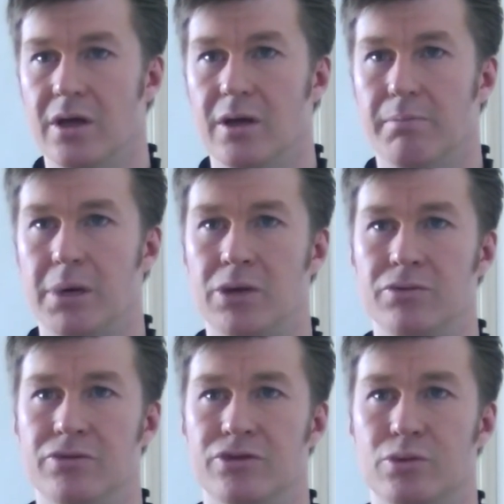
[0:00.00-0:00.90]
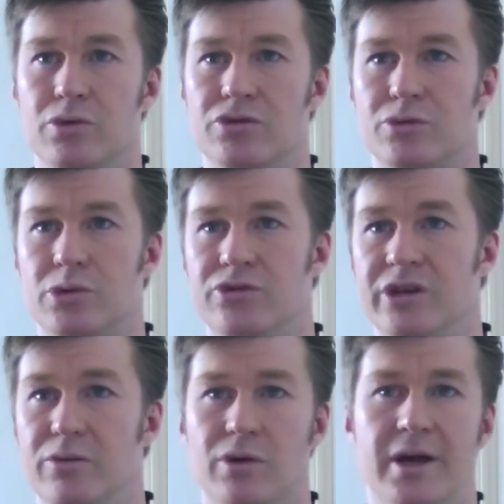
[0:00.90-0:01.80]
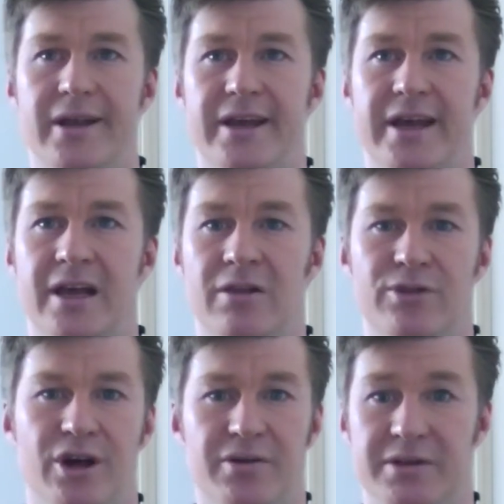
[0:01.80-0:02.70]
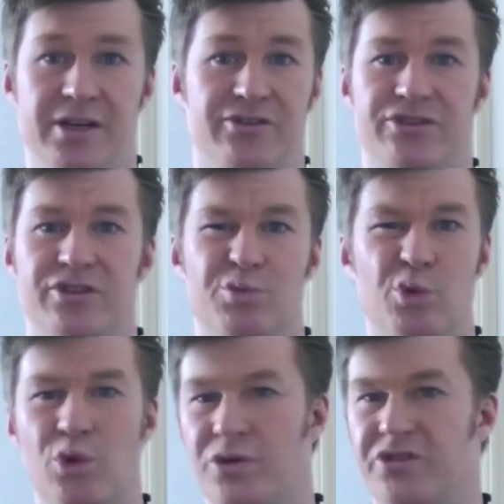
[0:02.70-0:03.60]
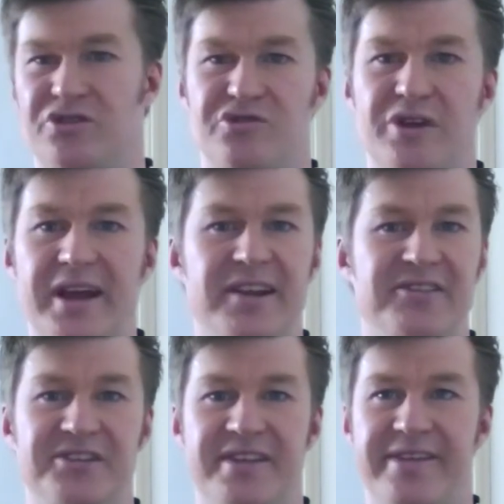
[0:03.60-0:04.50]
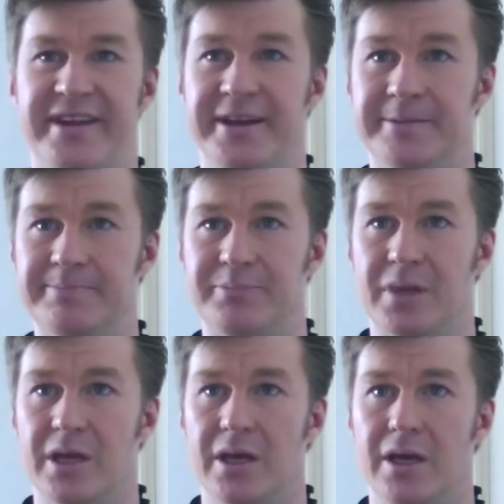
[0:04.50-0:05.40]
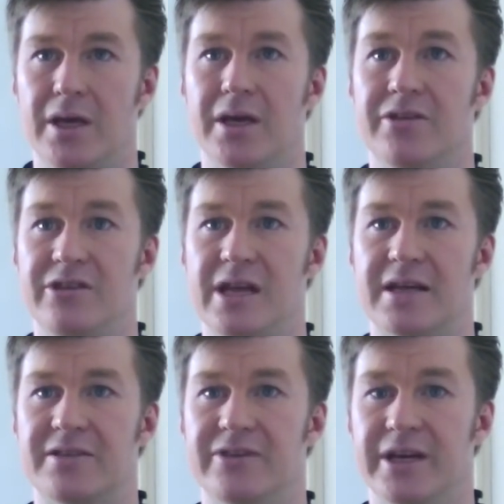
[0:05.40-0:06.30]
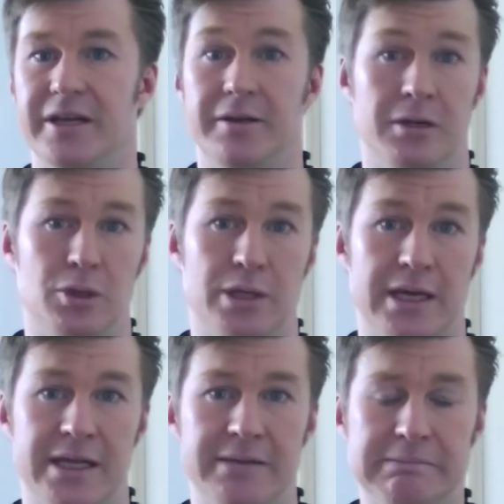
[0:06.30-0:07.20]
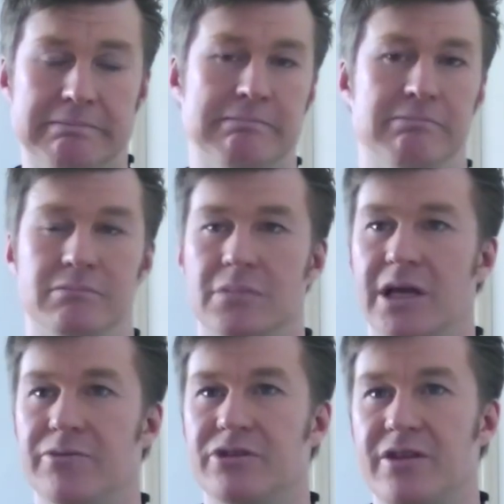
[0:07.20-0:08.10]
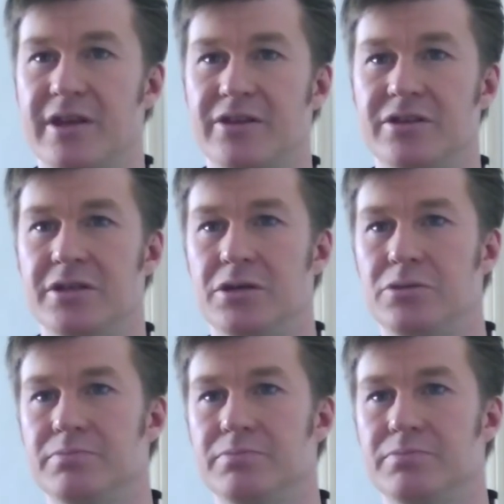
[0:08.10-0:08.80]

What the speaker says: Bones, walk towards it. Why the hell not? Let's just walk straight into the thing. It's deactivated. Okay then, that was the thing to do.